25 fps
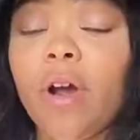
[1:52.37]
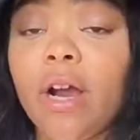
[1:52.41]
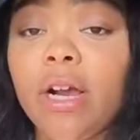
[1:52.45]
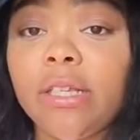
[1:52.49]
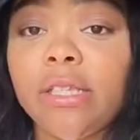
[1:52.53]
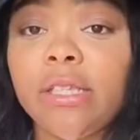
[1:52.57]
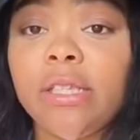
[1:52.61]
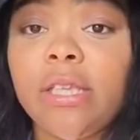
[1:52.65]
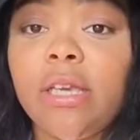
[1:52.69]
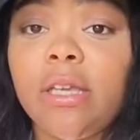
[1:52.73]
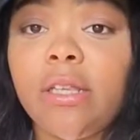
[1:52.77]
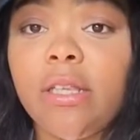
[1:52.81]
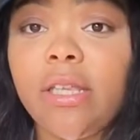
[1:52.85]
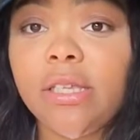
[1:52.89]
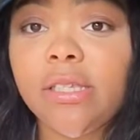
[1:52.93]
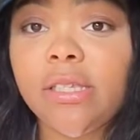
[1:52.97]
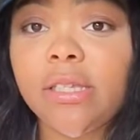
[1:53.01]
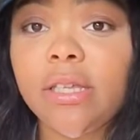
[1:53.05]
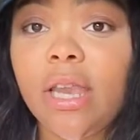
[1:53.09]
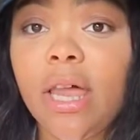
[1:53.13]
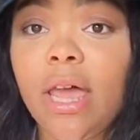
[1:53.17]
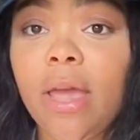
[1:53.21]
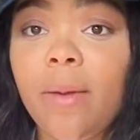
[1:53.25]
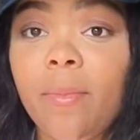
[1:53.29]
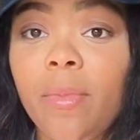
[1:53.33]
First
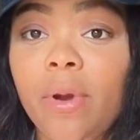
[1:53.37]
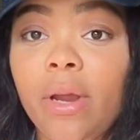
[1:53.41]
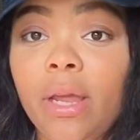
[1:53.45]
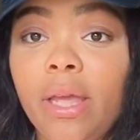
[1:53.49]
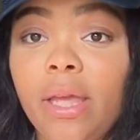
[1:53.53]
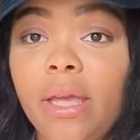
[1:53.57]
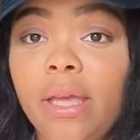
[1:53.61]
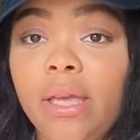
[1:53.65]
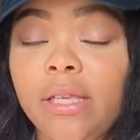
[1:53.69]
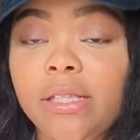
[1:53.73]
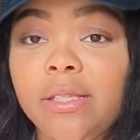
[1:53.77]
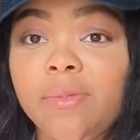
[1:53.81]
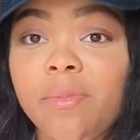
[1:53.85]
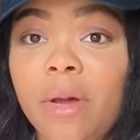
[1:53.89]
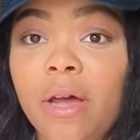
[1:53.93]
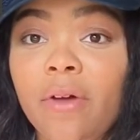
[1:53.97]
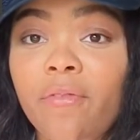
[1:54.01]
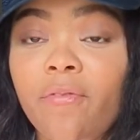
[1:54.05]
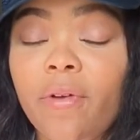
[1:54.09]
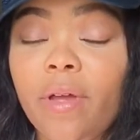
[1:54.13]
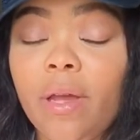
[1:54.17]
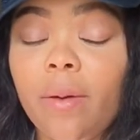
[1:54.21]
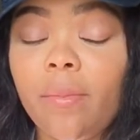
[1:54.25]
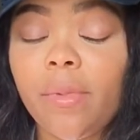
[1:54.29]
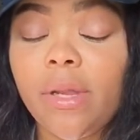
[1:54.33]
disclaimer is my
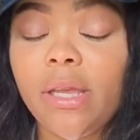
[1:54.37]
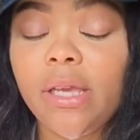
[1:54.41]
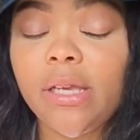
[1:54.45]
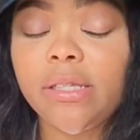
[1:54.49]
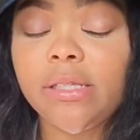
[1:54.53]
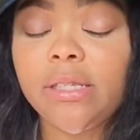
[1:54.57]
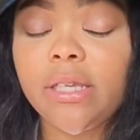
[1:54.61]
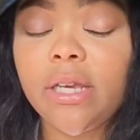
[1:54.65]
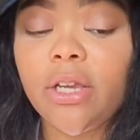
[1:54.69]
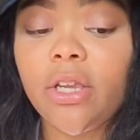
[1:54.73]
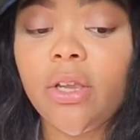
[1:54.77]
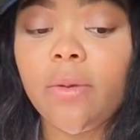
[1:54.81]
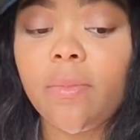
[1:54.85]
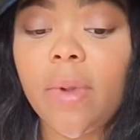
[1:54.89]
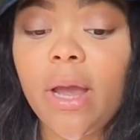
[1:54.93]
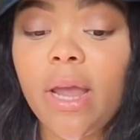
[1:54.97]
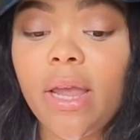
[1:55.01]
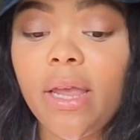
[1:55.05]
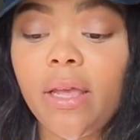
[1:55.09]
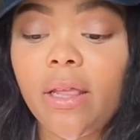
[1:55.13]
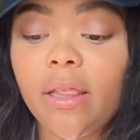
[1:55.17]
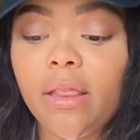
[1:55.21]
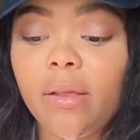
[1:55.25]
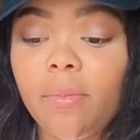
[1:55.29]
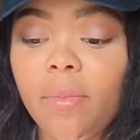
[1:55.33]
family is here. You
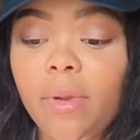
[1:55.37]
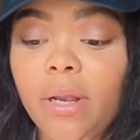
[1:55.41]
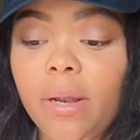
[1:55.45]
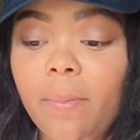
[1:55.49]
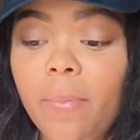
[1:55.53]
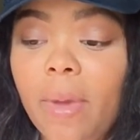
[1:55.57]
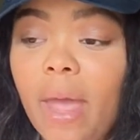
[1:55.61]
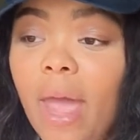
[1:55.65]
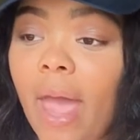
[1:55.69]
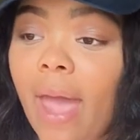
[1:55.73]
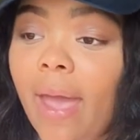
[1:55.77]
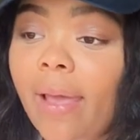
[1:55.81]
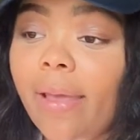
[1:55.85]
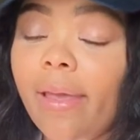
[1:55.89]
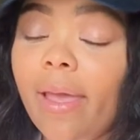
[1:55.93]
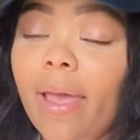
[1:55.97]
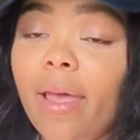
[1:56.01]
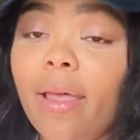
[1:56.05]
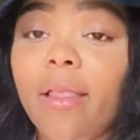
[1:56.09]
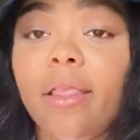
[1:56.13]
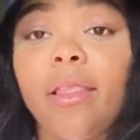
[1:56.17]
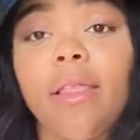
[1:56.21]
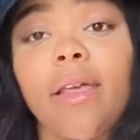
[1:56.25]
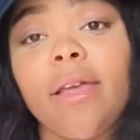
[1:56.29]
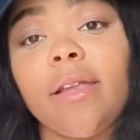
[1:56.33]
might hear them in the back.
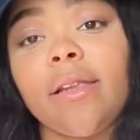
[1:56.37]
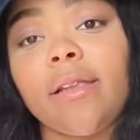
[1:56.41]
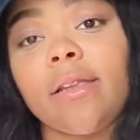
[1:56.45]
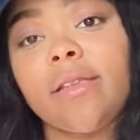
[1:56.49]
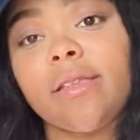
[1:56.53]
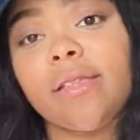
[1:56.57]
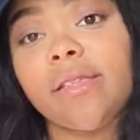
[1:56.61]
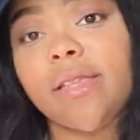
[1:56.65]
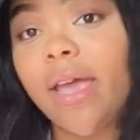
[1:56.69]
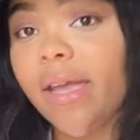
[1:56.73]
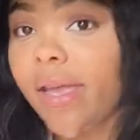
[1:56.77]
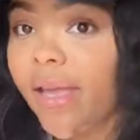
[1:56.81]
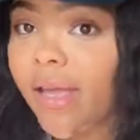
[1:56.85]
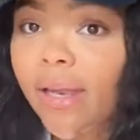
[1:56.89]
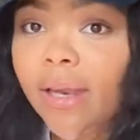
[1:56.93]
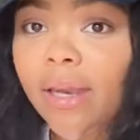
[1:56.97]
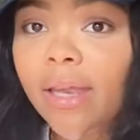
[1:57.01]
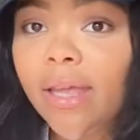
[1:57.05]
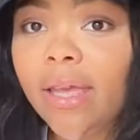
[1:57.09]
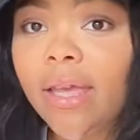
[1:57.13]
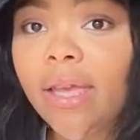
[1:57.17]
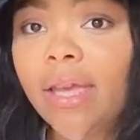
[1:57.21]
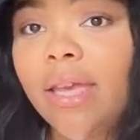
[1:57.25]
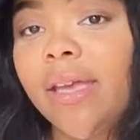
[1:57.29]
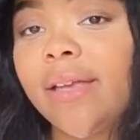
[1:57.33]
And then
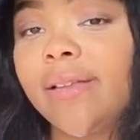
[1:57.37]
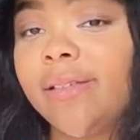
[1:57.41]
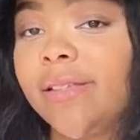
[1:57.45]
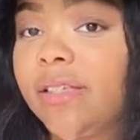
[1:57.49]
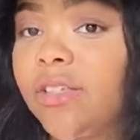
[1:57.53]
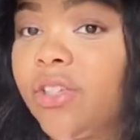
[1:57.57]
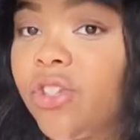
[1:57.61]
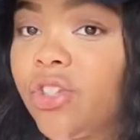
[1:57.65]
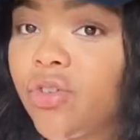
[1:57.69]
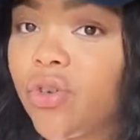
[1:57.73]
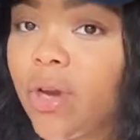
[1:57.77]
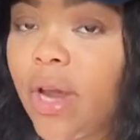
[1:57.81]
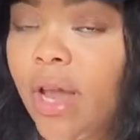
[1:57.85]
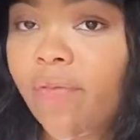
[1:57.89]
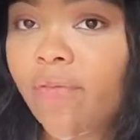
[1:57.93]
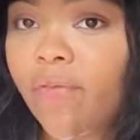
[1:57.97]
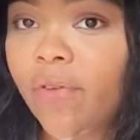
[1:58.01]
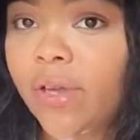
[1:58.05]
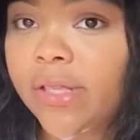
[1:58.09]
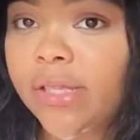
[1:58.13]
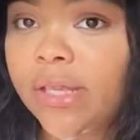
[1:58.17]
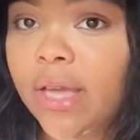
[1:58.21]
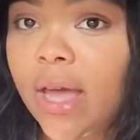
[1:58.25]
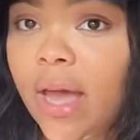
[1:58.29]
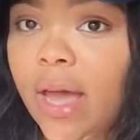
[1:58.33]
secondly is it's
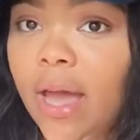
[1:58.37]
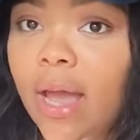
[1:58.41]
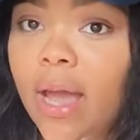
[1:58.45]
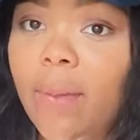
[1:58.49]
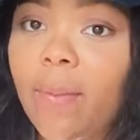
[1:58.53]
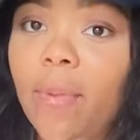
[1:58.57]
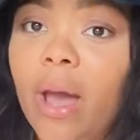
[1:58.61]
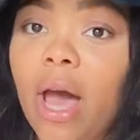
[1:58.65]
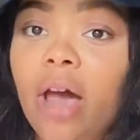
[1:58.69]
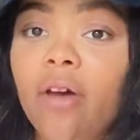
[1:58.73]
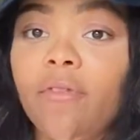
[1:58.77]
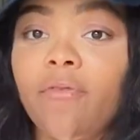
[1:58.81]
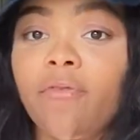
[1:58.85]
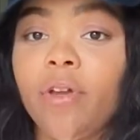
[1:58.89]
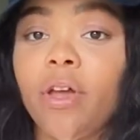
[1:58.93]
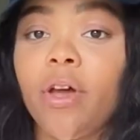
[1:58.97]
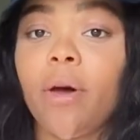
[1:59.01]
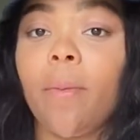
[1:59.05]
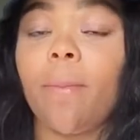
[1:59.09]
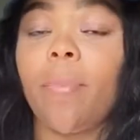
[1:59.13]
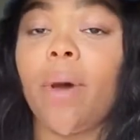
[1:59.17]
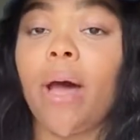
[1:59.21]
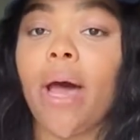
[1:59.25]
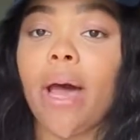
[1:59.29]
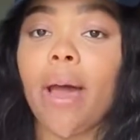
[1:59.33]
traffic time. I
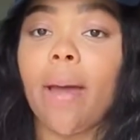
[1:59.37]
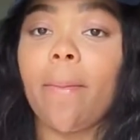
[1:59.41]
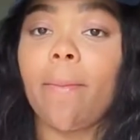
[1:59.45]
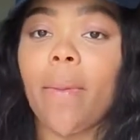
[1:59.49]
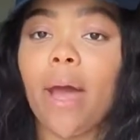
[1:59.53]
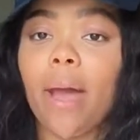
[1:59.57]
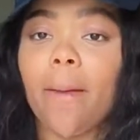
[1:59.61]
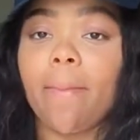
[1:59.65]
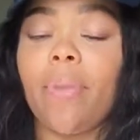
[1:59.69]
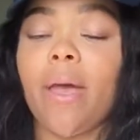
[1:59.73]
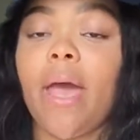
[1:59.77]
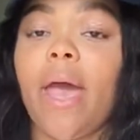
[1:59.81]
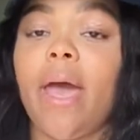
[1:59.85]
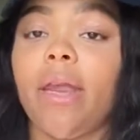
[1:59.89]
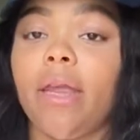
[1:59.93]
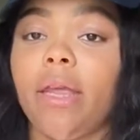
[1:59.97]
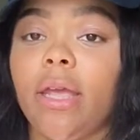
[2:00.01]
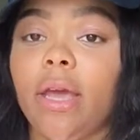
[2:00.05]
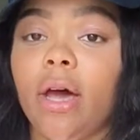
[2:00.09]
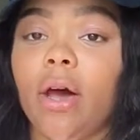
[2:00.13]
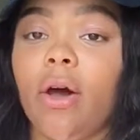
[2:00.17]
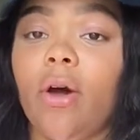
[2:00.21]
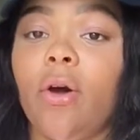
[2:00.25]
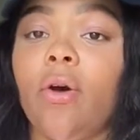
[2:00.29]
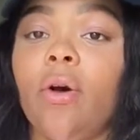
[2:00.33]
film by my
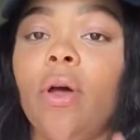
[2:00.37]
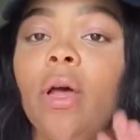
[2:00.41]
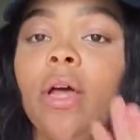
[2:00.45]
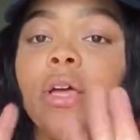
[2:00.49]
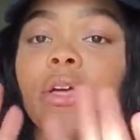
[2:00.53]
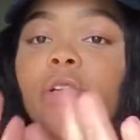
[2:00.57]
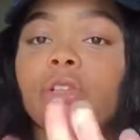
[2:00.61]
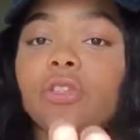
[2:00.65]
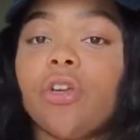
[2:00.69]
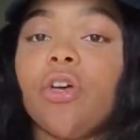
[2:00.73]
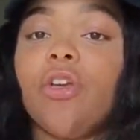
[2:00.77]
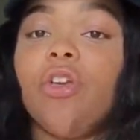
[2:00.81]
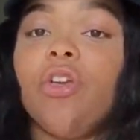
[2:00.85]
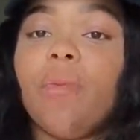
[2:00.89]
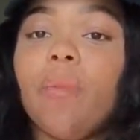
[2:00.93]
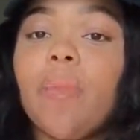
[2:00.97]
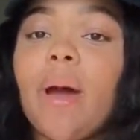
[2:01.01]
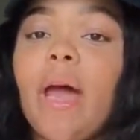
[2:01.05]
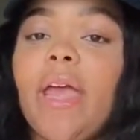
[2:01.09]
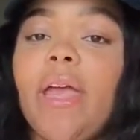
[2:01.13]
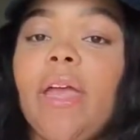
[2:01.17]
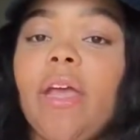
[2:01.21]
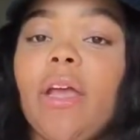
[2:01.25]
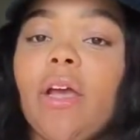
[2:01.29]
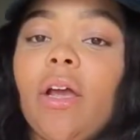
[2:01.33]
patio, so you
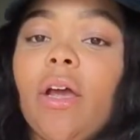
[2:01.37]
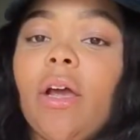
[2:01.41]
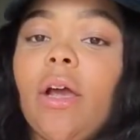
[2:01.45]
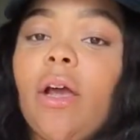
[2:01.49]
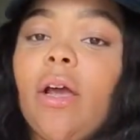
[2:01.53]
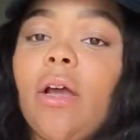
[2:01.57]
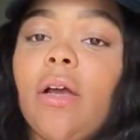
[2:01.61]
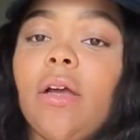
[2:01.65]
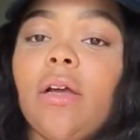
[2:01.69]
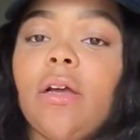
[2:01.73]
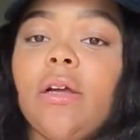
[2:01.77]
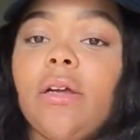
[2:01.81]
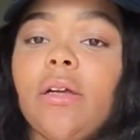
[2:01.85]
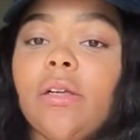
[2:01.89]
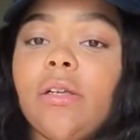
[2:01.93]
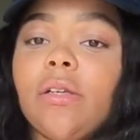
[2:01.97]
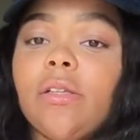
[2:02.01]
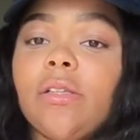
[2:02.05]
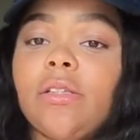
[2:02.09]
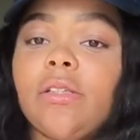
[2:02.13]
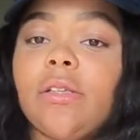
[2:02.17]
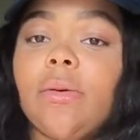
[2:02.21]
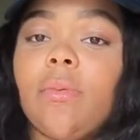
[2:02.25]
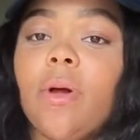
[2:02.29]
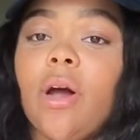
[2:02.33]
might hear
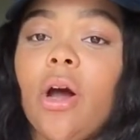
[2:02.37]
some